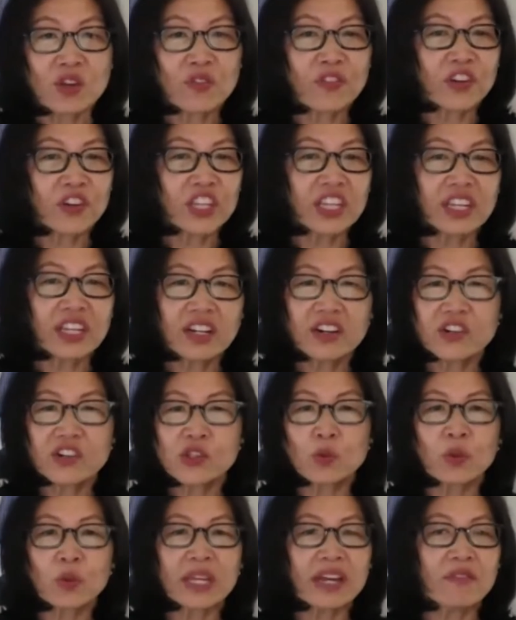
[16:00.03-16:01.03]
for years,
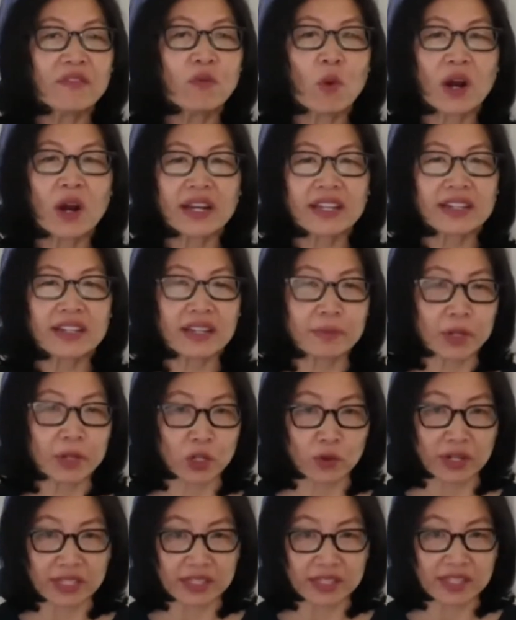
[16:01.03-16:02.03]
we have wanted
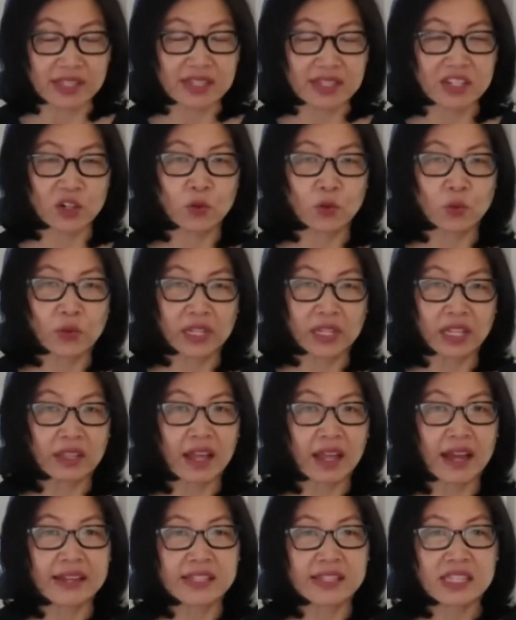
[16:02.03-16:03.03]
immigrants to
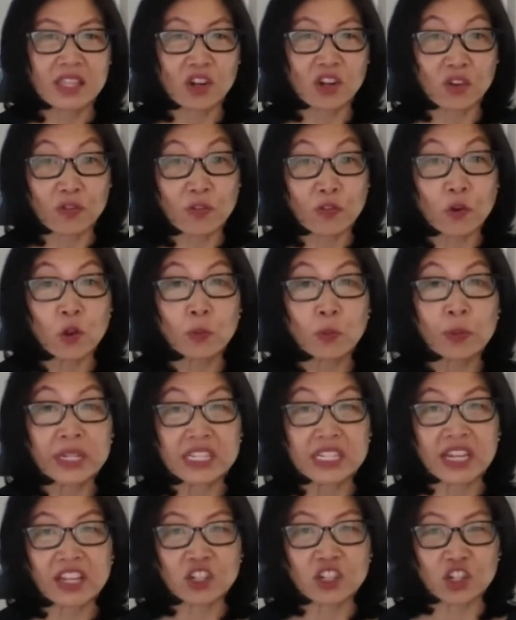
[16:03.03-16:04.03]
realize their full
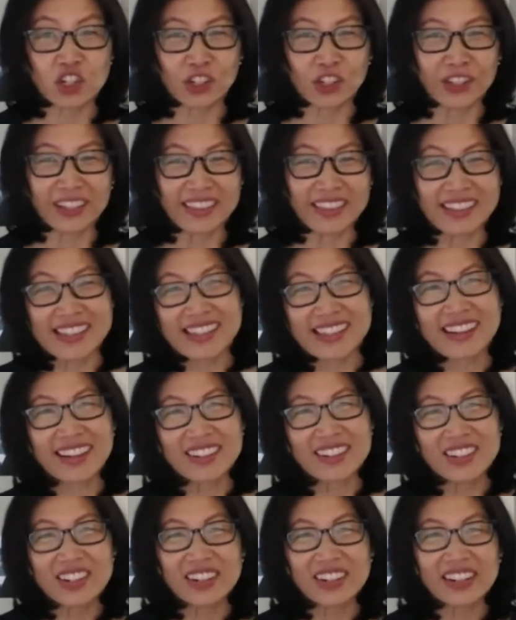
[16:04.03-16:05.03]
potential in this
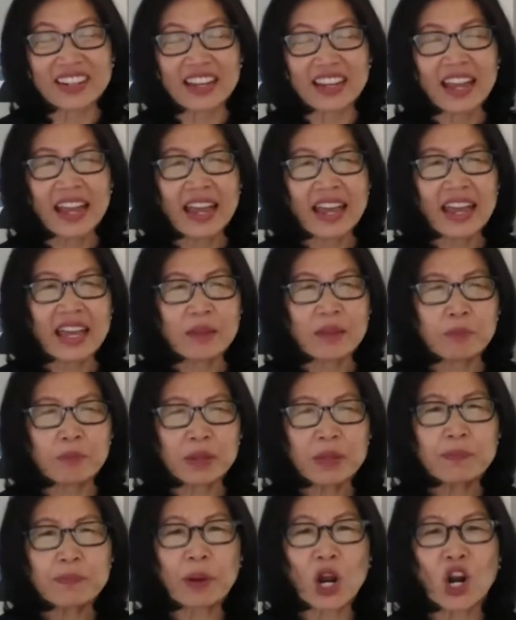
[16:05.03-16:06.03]
country and
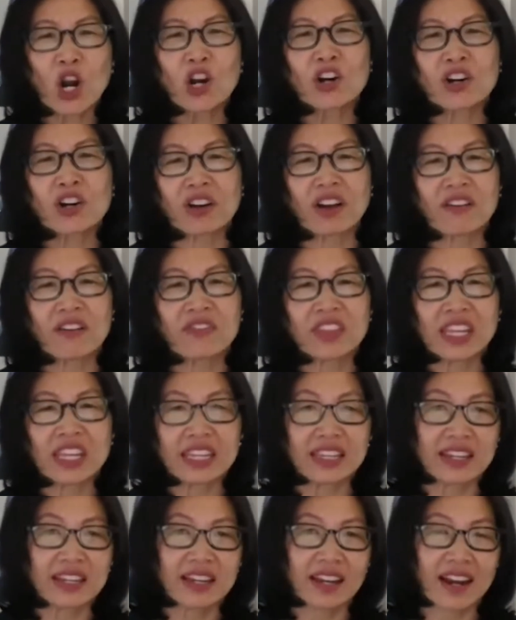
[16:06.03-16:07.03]
be part of the
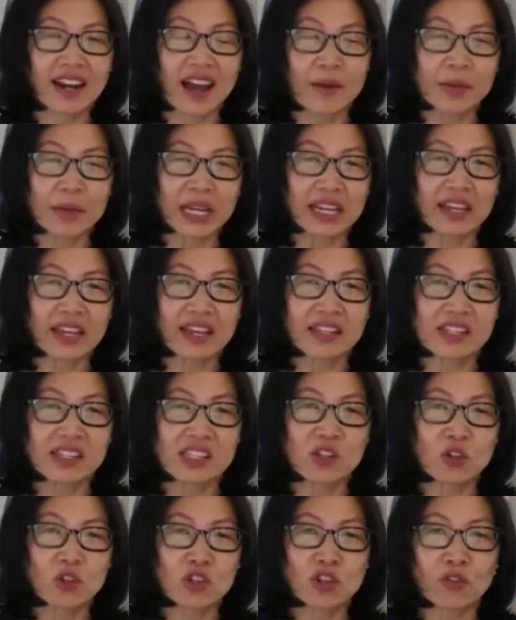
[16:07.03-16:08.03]
economic and
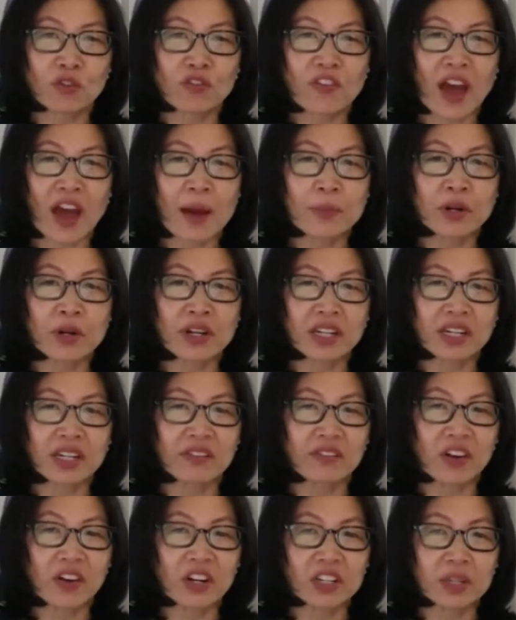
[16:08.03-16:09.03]
social fabric of
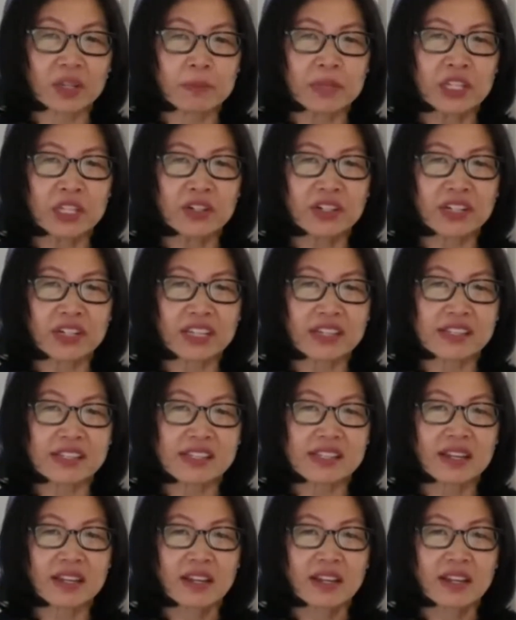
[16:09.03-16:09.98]
our communities.